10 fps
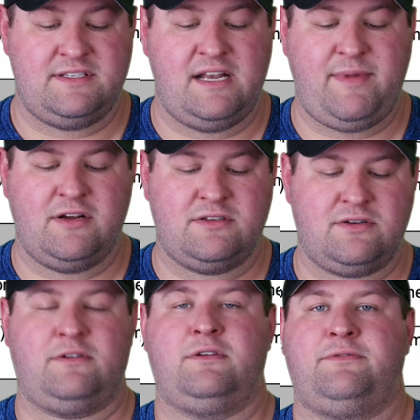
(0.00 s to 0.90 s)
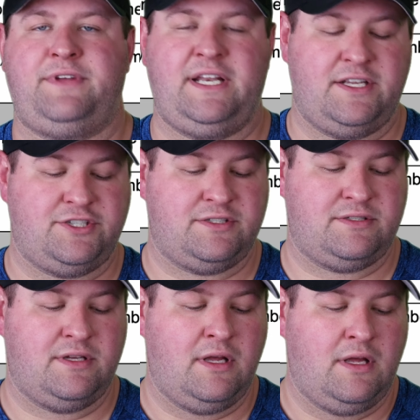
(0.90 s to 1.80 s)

centimeters or feet, inches.